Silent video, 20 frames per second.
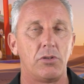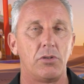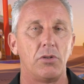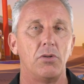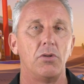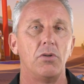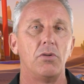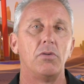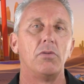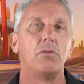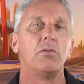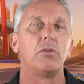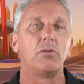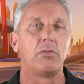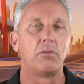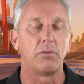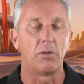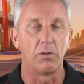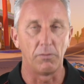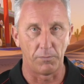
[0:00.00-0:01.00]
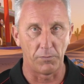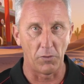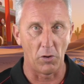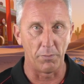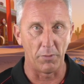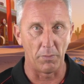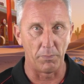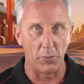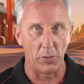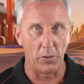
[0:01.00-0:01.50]
to
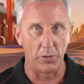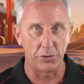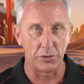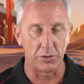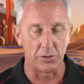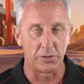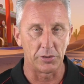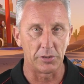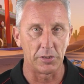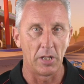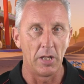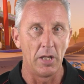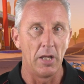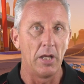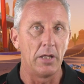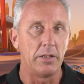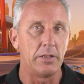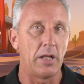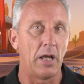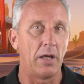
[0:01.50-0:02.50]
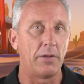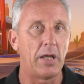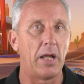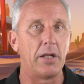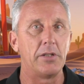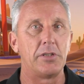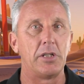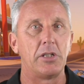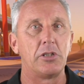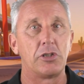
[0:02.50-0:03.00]
confirm a purchase. Now
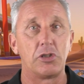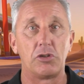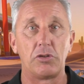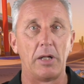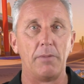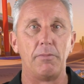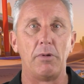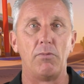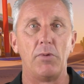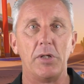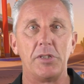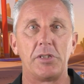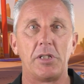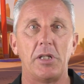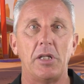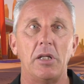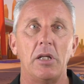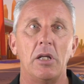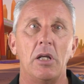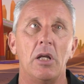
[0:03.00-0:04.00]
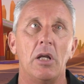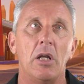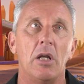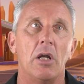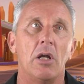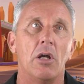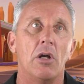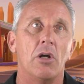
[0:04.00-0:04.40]
that is extremely risky.